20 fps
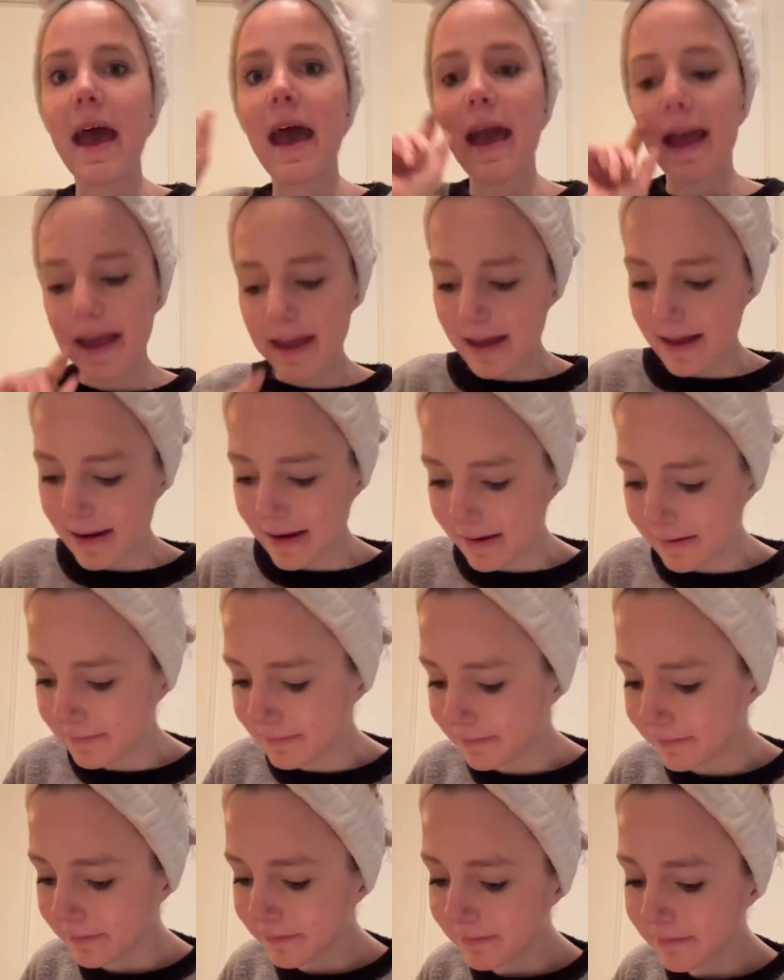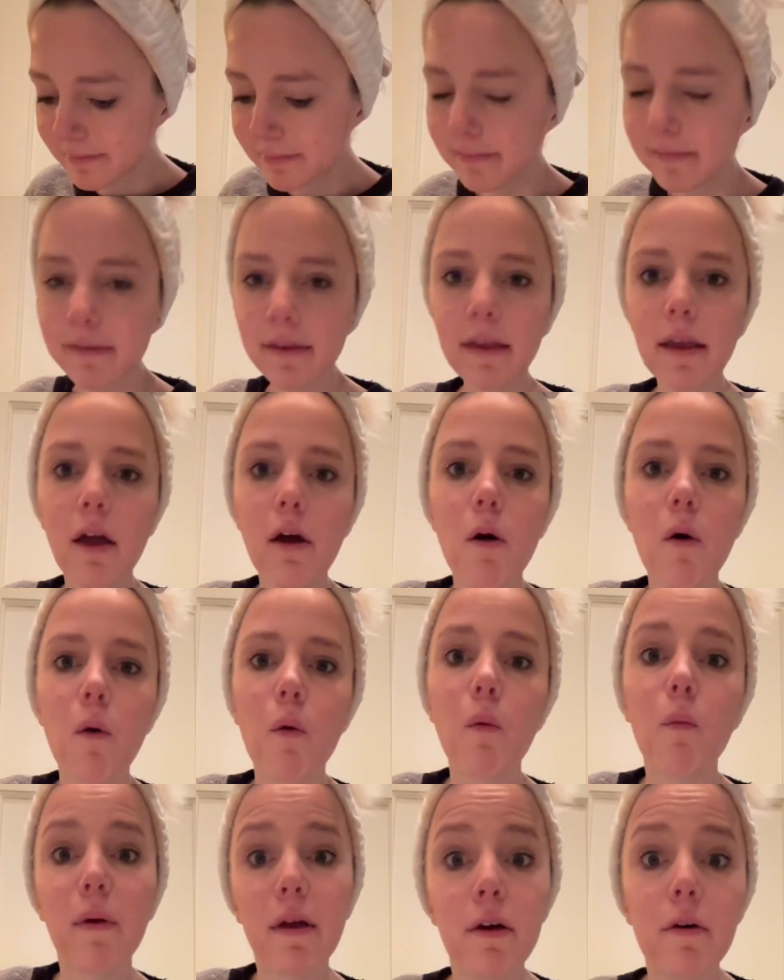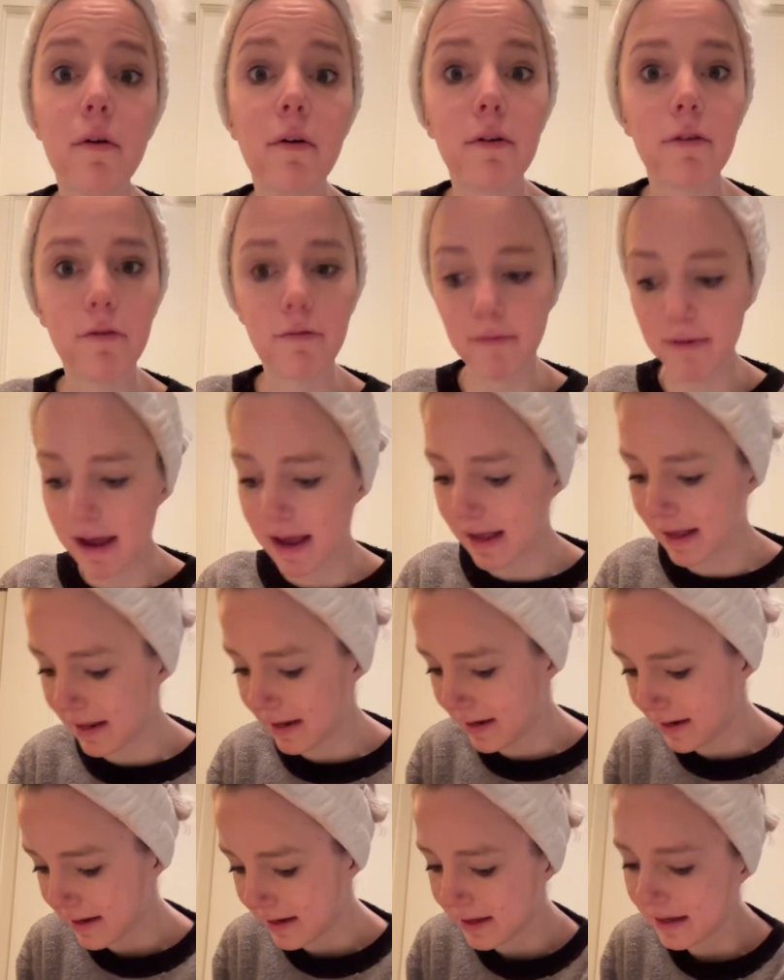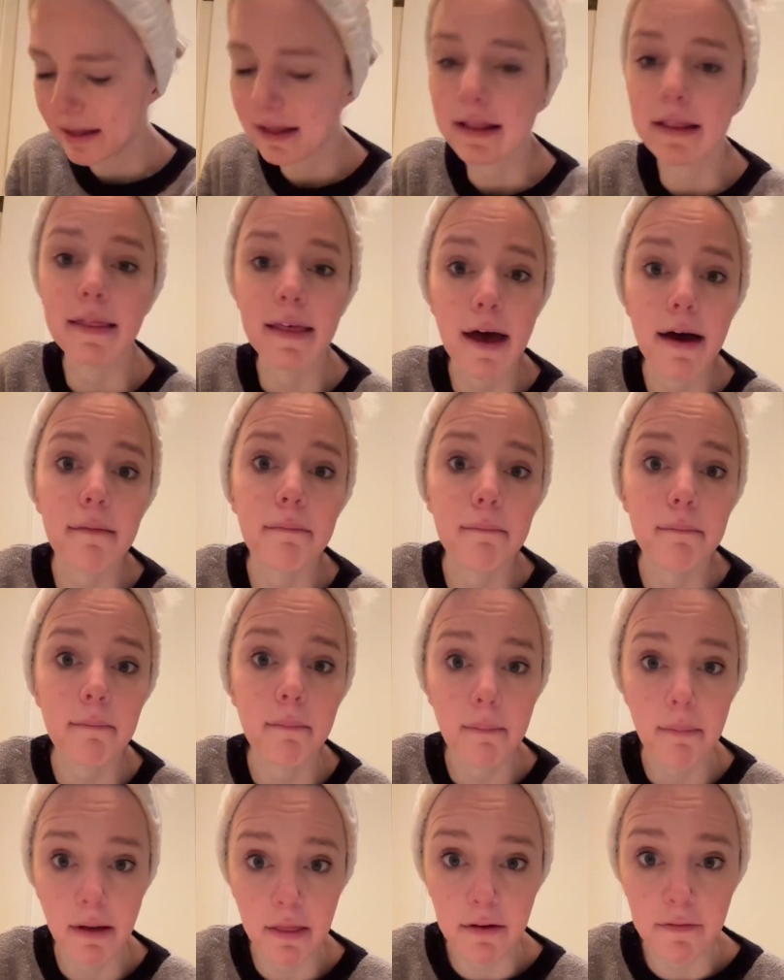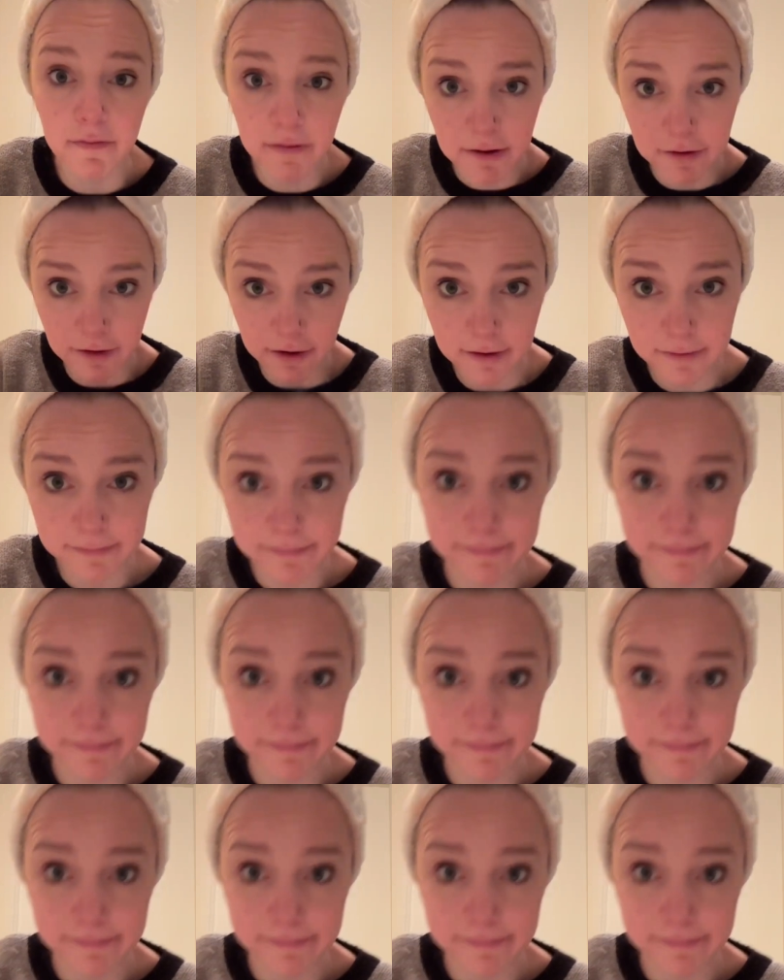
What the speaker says: And we going to drain that motherfucker.